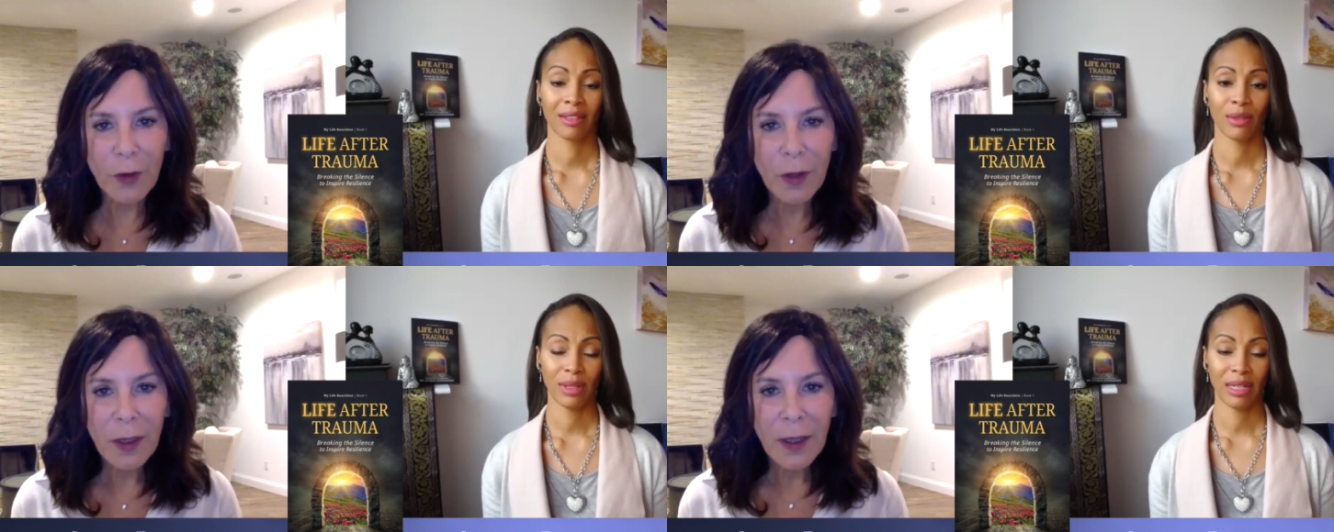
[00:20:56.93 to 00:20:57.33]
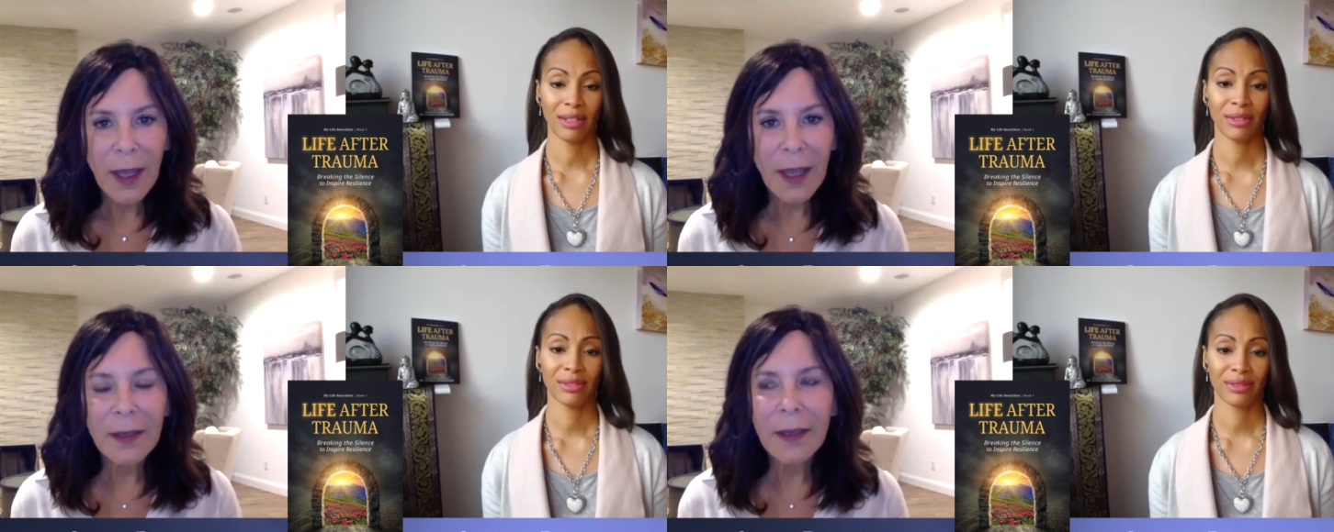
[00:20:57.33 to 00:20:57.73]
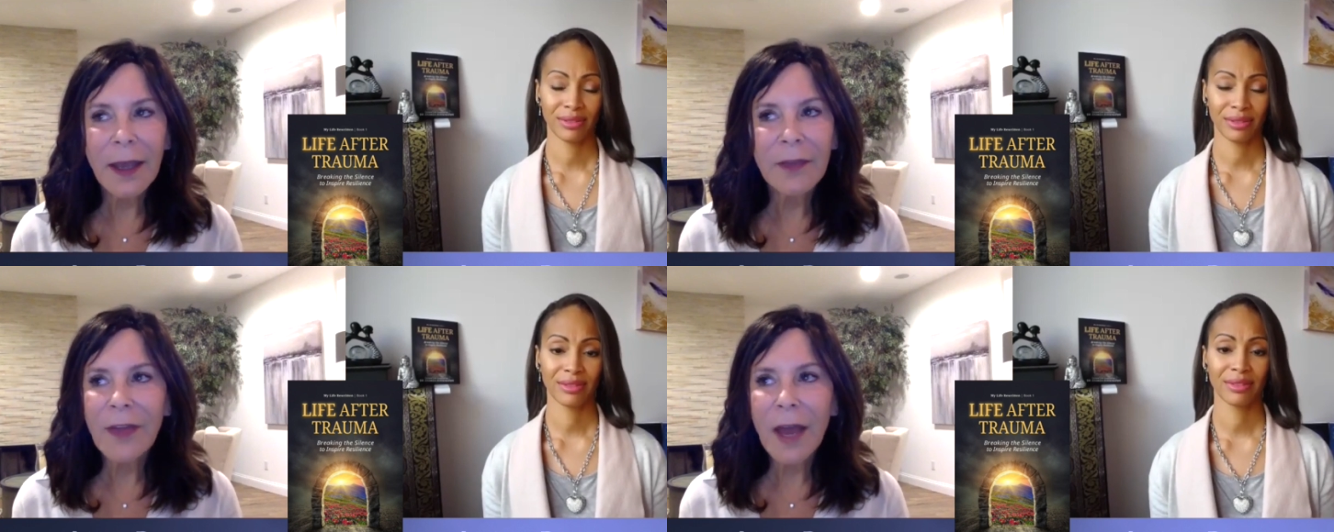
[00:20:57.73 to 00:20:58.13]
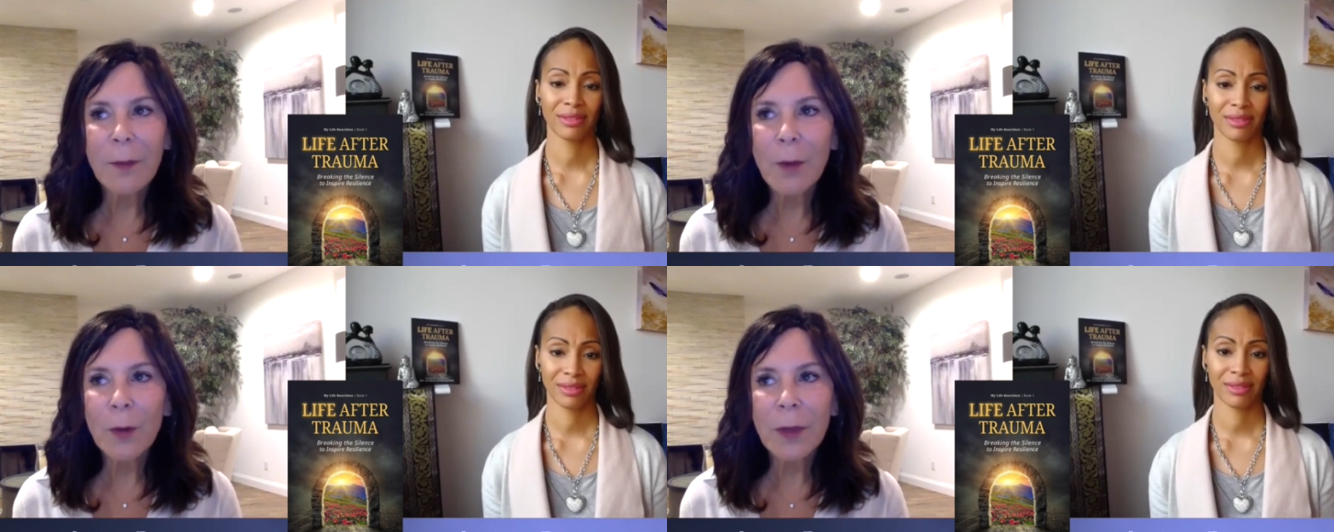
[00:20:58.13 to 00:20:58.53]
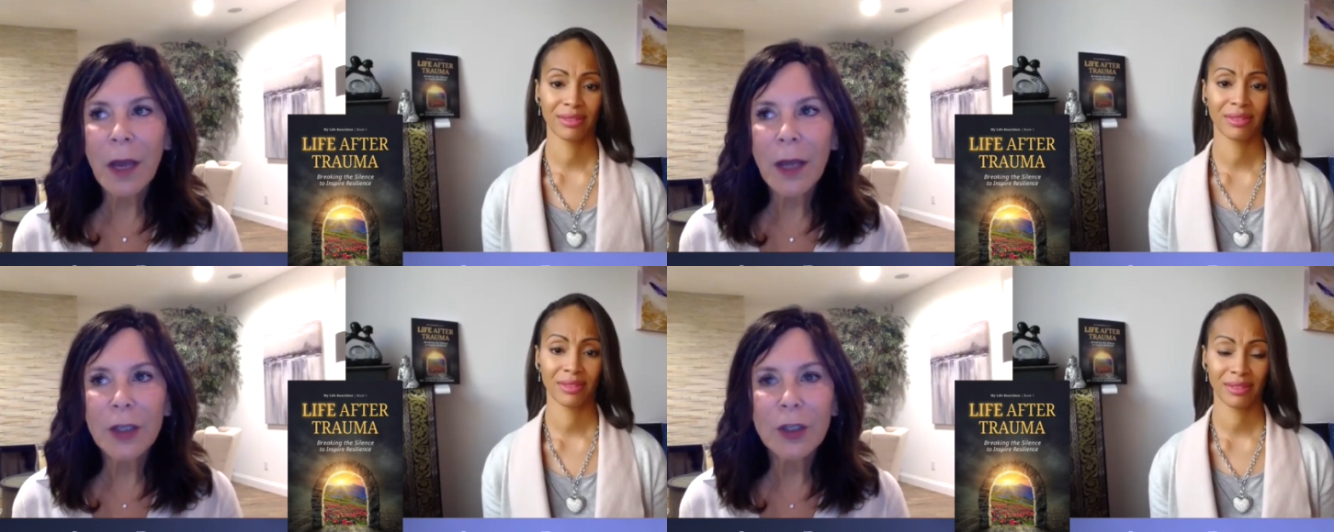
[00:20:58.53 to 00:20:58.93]
Speaker 1: Wow. And at that moment, I
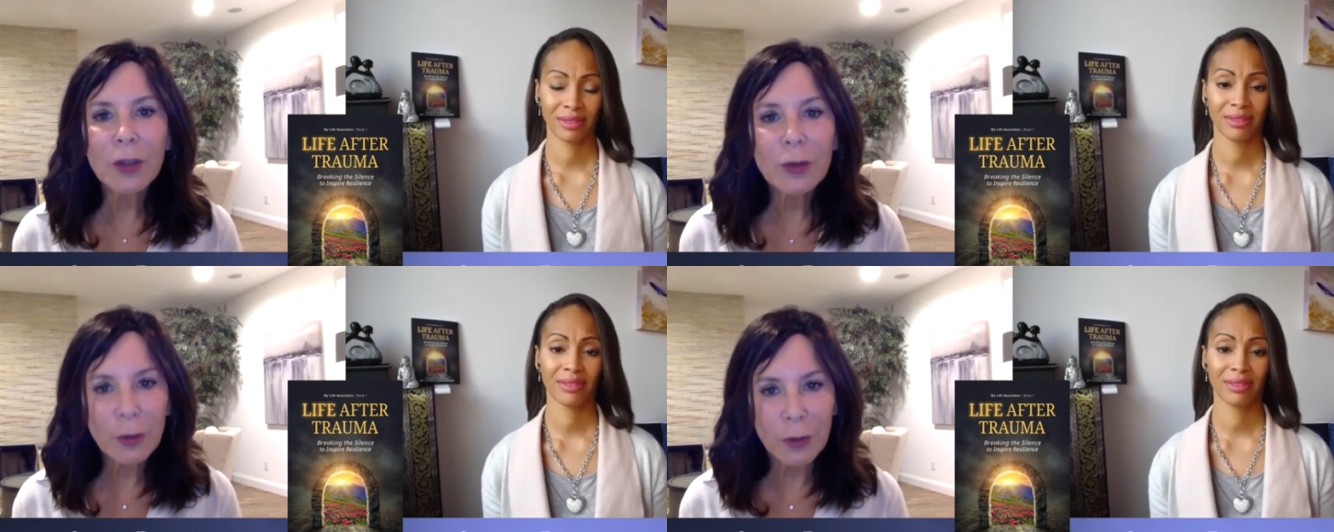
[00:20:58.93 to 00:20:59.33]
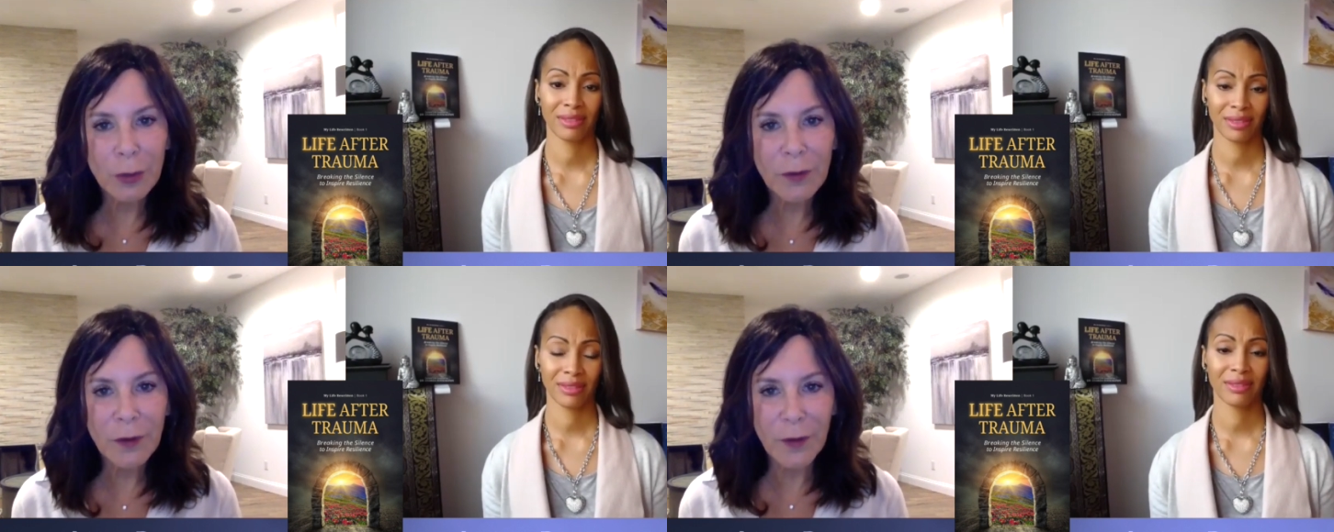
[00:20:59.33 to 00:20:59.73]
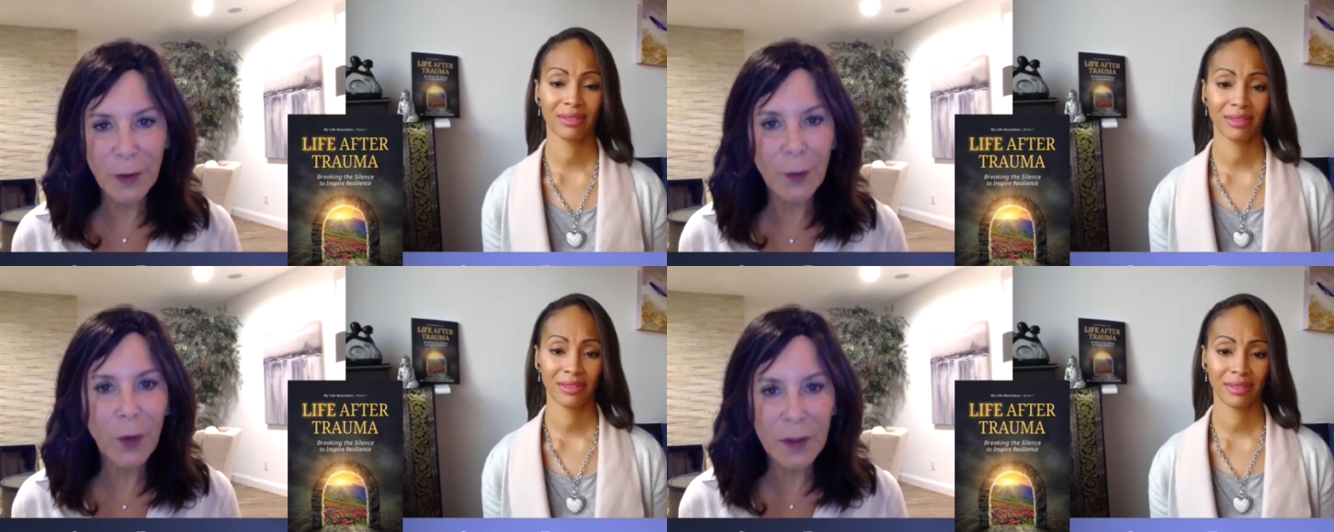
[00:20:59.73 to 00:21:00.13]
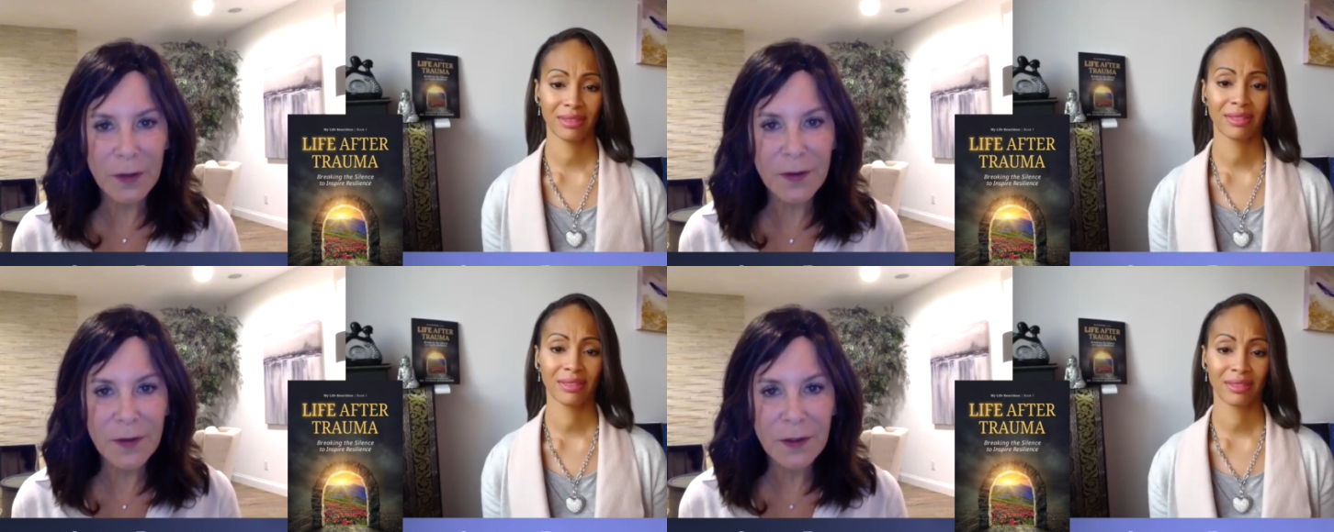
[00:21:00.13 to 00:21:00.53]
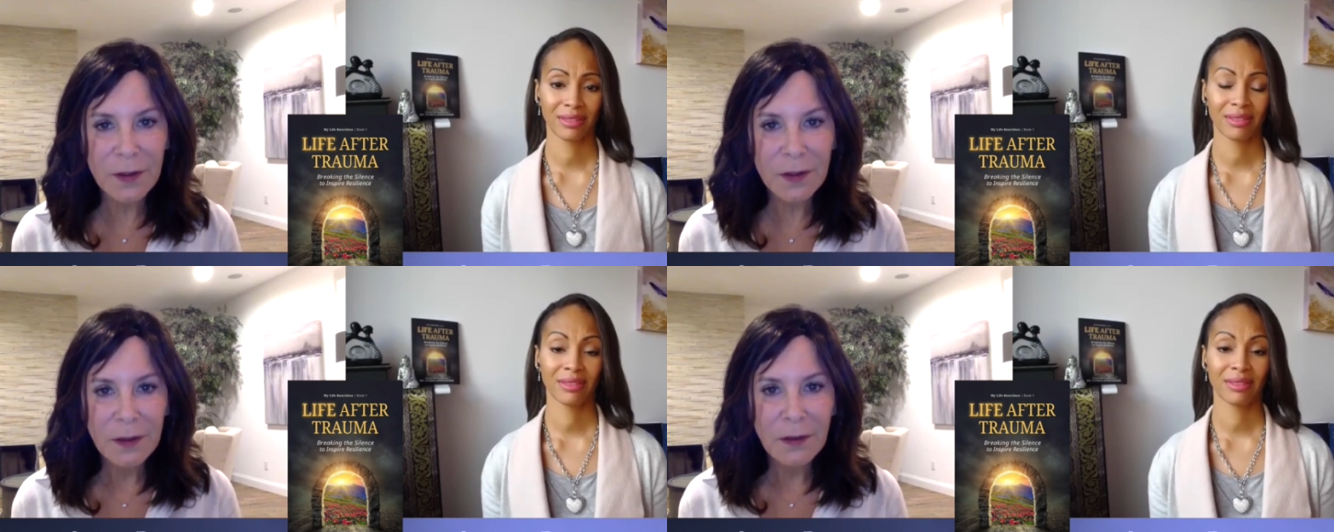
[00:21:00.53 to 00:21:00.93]
knew that there was
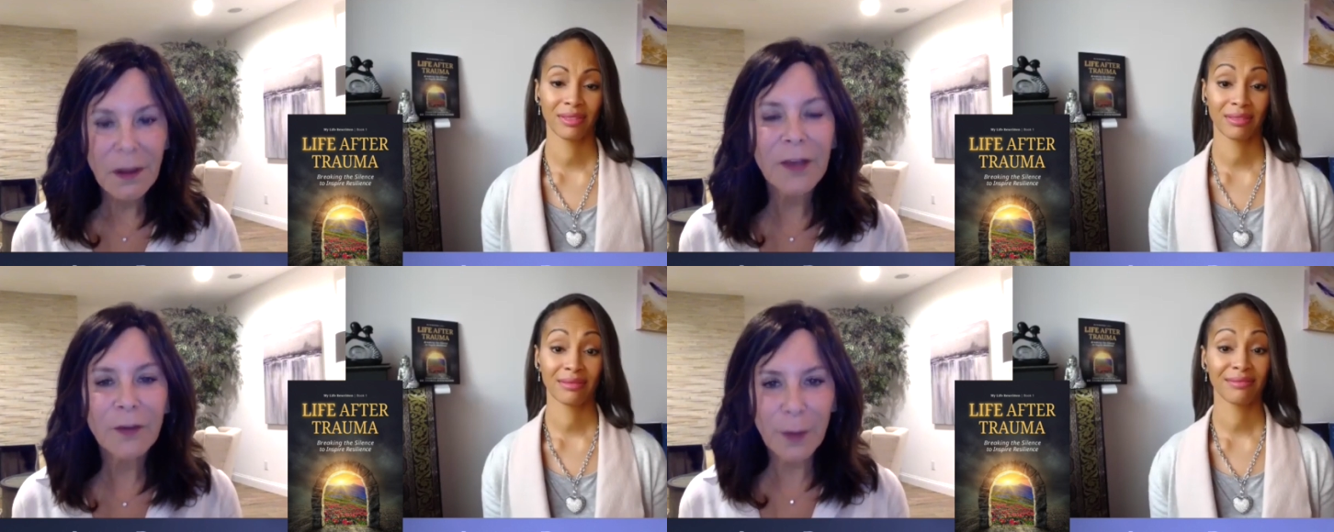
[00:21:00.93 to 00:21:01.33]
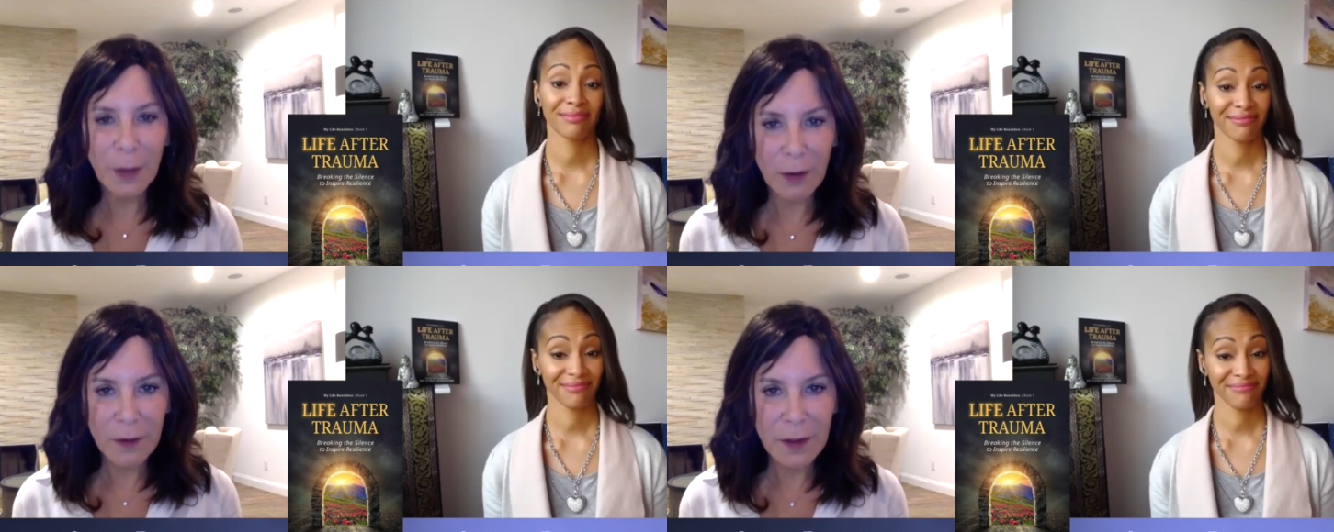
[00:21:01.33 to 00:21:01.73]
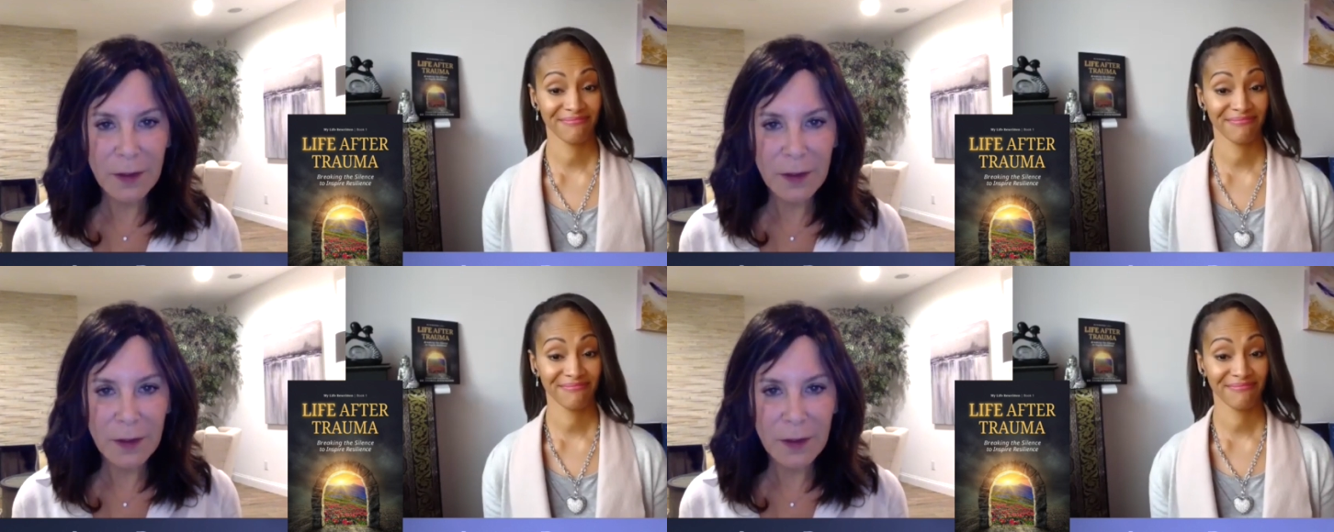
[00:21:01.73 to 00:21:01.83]
life beyond this.